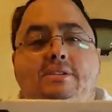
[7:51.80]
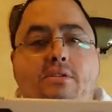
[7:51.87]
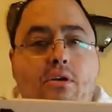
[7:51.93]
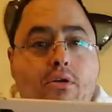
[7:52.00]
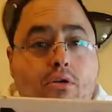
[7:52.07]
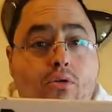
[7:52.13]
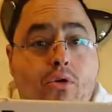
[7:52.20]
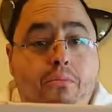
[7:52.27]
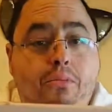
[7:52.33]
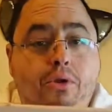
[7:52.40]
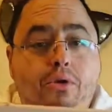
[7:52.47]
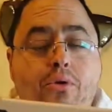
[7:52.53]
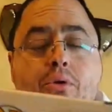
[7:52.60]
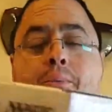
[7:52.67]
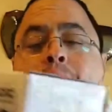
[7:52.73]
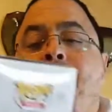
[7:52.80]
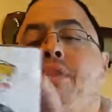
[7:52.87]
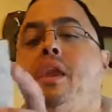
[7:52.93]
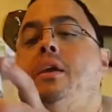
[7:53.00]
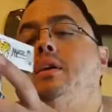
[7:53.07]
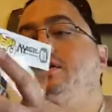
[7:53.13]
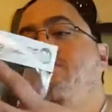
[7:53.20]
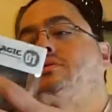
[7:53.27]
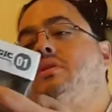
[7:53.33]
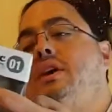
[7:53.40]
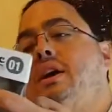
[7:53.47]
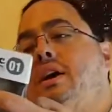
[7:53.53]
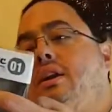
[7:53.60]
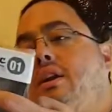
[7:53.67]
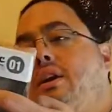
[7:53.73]
are glowing blue. So
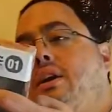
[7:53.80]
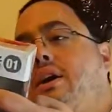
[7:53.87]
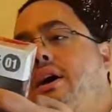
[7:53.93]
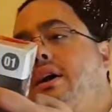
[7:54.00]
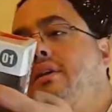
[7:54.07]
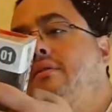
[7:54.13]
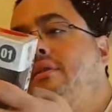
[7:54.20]
that kind of